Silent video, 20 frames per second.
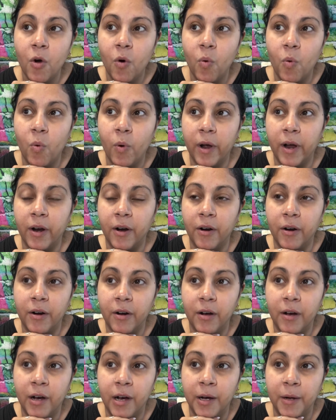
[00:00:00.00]
where
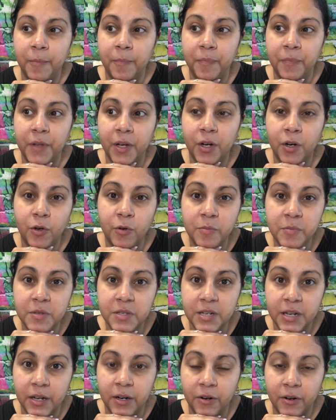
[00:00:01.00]
a
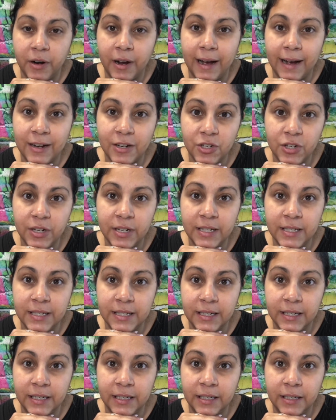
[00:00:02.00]
homesteader actually
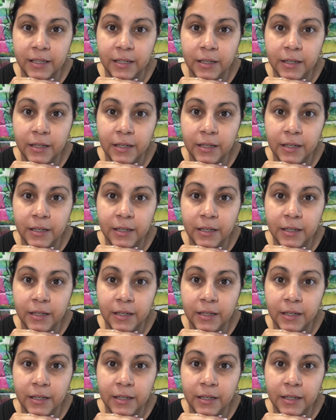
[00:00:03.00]
did it.